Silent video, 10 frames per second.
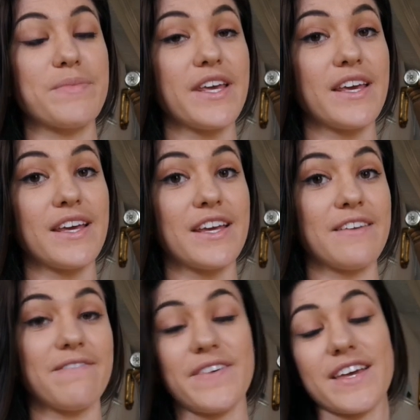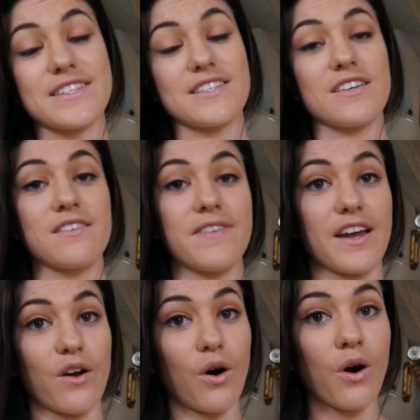to be invasive
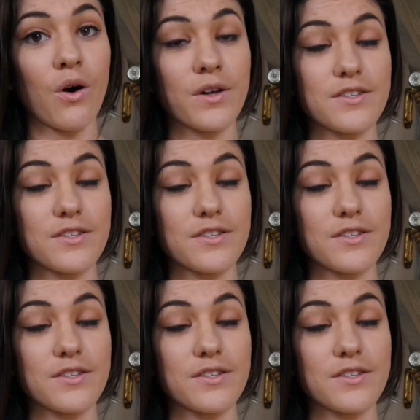at all.